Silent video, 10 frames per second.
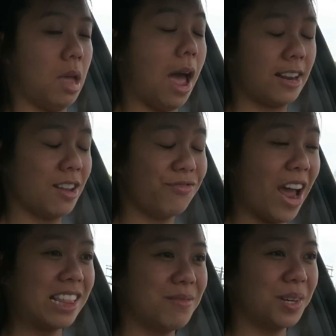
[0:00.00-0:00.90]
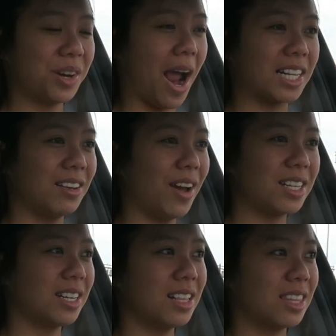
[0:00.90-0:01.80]
I did find them attractive. I
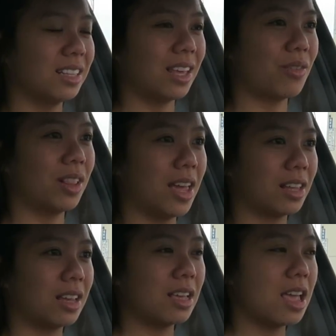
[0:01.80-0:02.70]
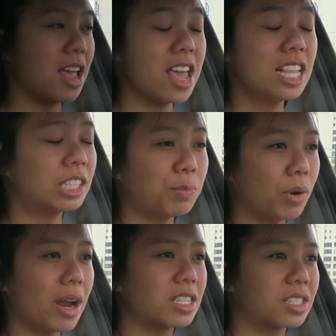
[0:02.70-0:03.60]
didn't think they were like
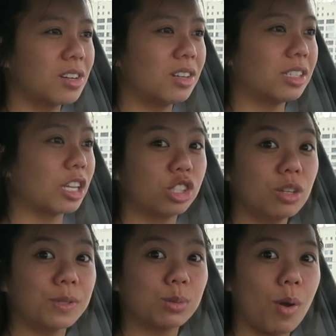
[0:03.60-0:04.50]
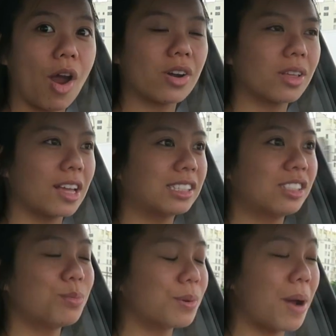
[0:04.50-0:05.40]
inspirational, like super smart or like
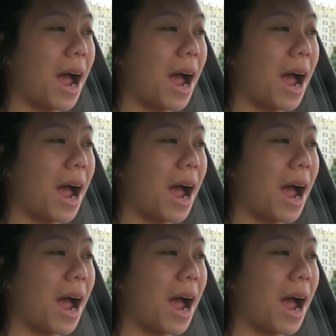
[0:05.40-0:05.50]
super